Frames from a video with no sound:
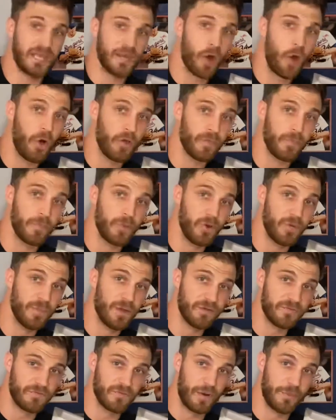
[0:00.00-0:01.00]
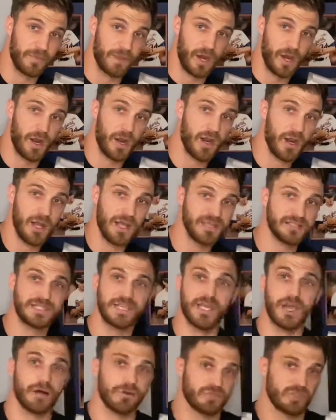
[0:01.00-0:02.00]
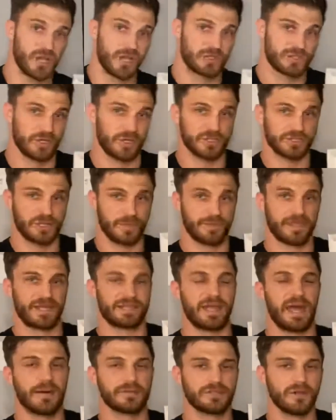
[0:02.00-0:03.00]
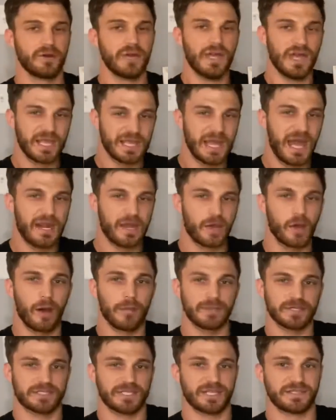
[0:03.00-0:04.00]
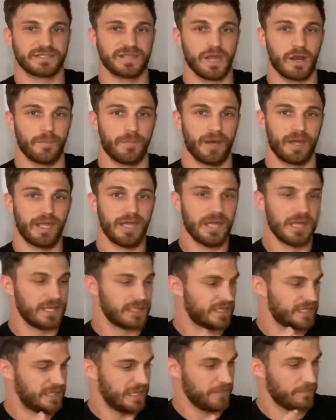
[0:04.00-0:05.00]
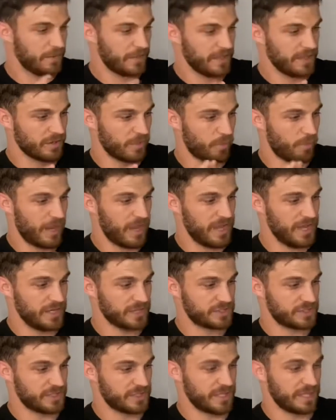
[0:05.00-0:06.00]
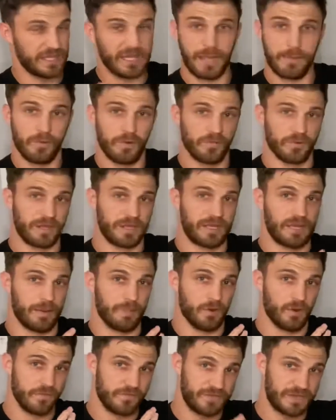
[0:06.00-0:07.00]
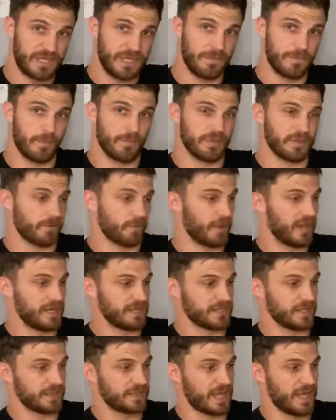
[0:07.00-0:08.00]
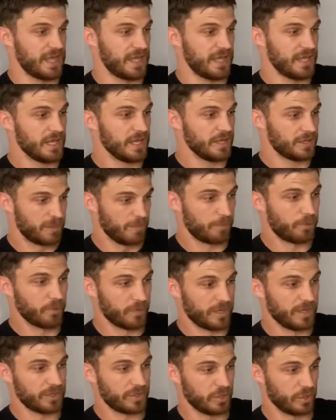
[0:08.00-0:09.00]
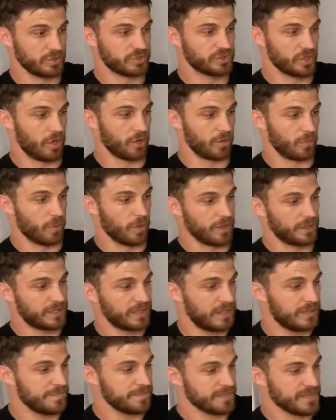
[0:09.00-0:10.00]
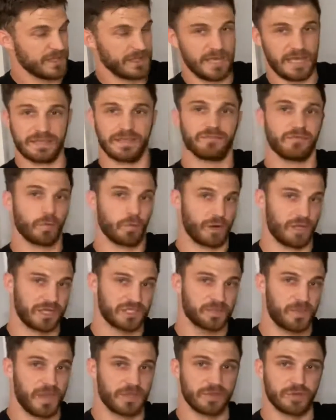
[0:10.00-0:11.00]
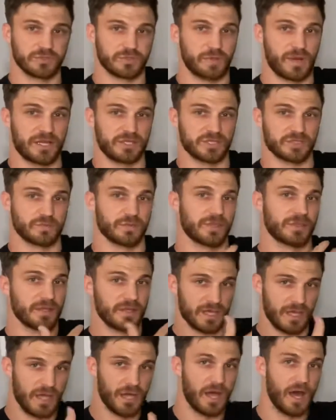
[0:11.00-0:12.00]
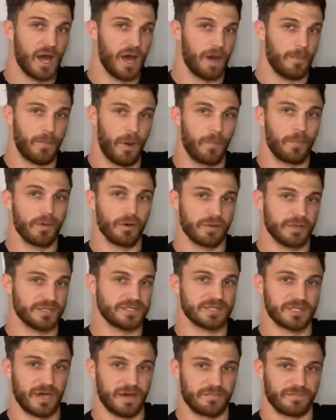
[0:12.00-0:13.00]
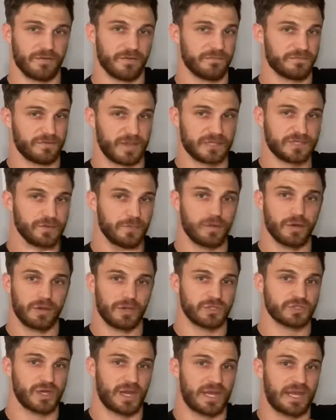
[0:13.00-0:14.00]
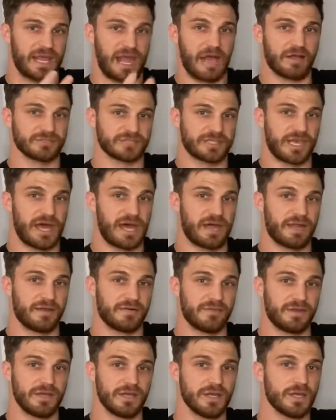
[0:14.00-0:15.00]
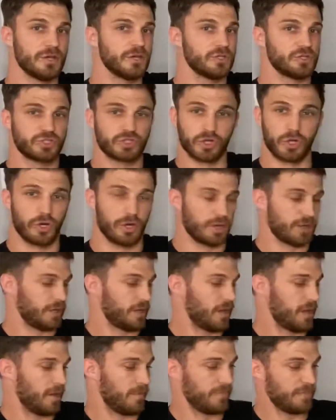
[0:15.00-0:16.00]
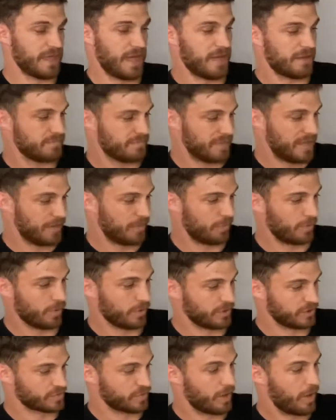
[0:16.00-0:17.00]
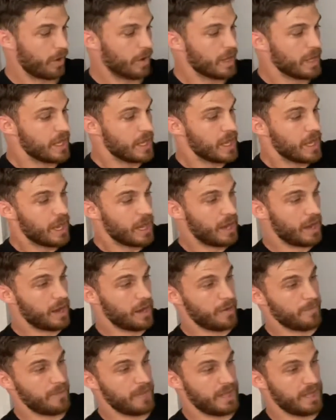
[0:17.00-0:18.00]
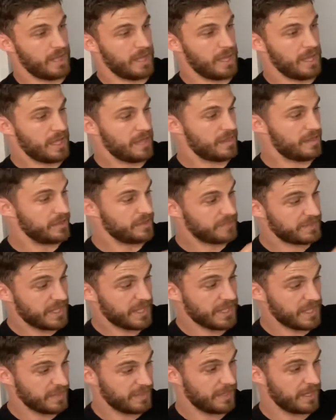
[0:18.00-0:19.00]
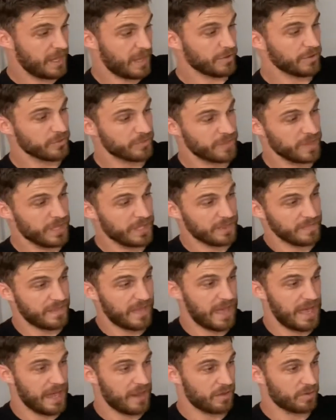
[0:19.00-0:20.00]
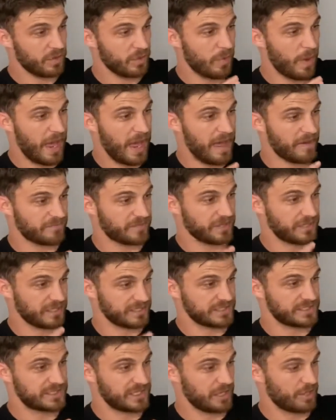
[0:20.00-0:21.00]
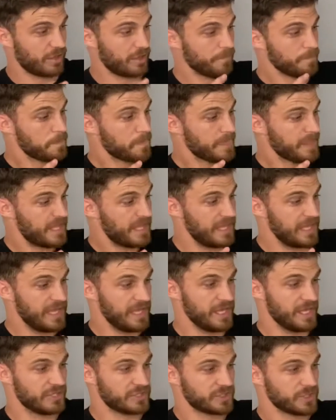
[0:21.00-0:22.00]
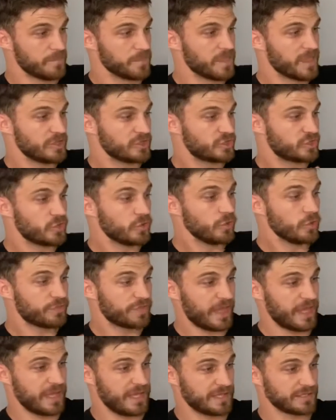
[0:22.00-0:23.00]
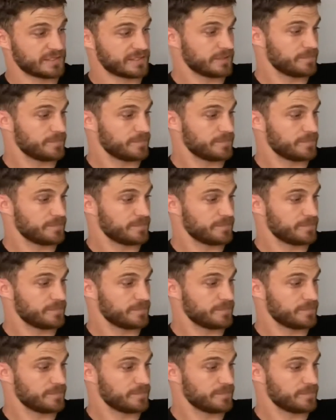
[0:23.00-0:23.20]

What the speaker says: all the movement from their TL junction or something like that. So kind of common sense there, but keep it in the range. They can't move where they can't move. Keep them in the range that they can put in good solid work in. And if you want to expand those ranges with mobility stuff or flexibility training outside of it, sure, that would work as well. Then the other thing that you have to consider is two things.